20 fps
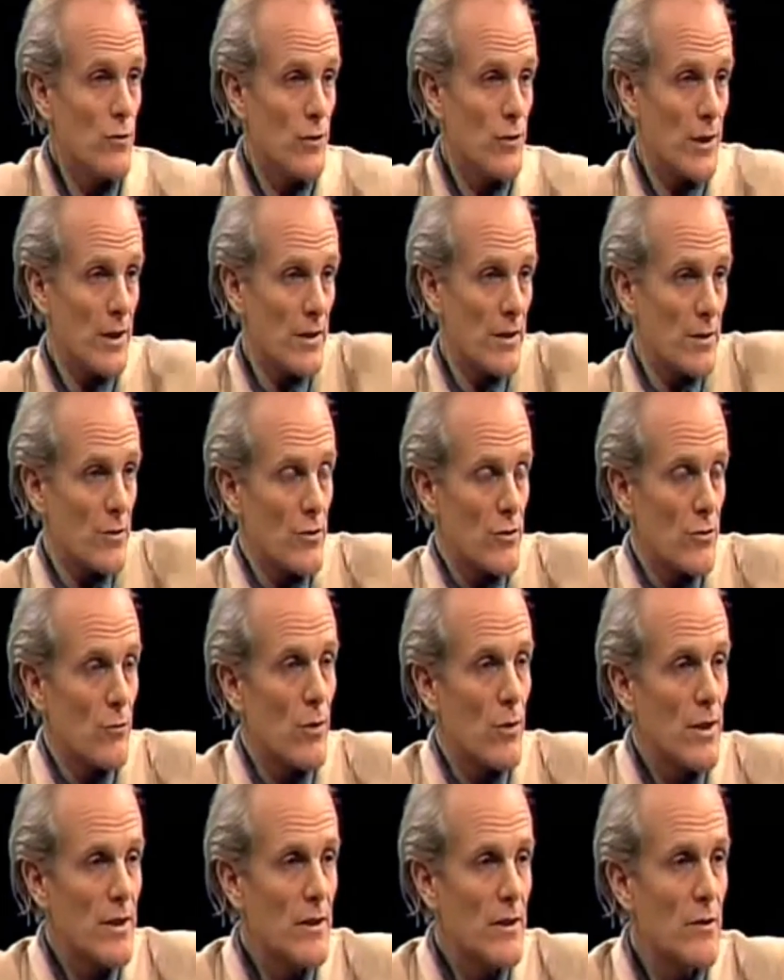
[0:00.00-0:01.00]
you teach?
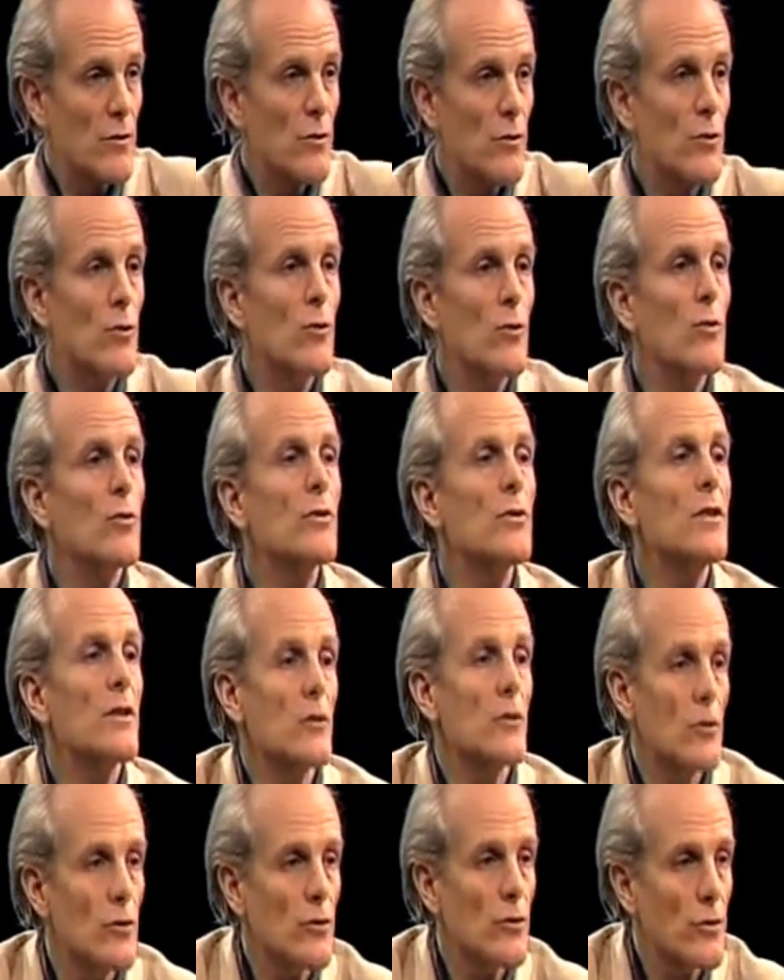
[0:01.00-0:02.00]
What do you
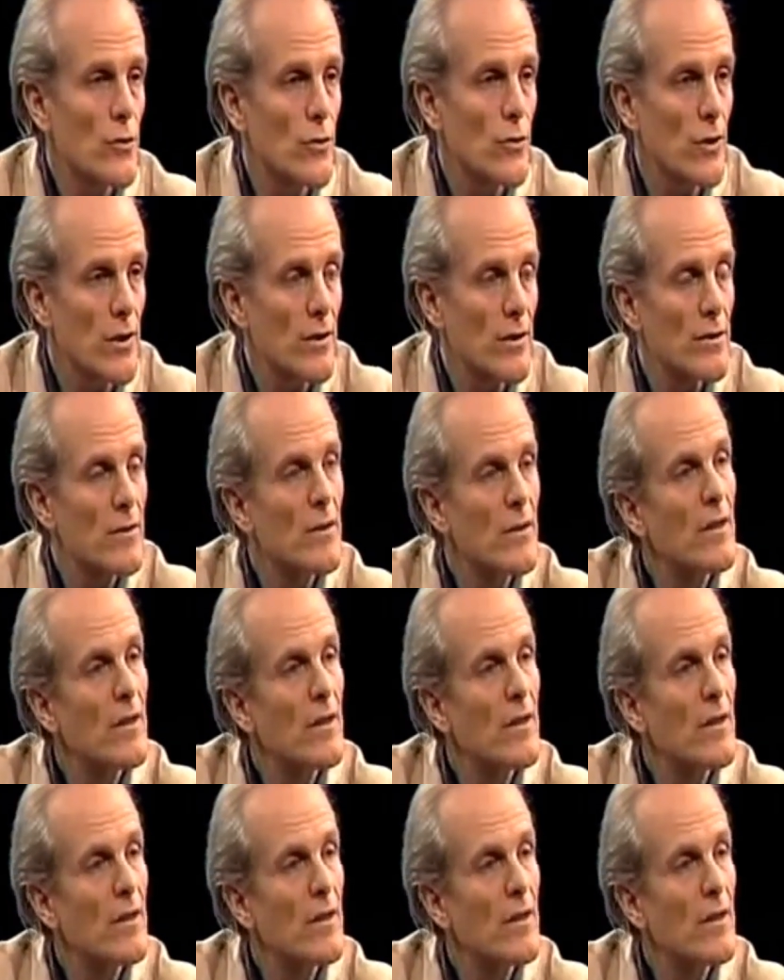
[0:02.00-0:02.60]
teach your students?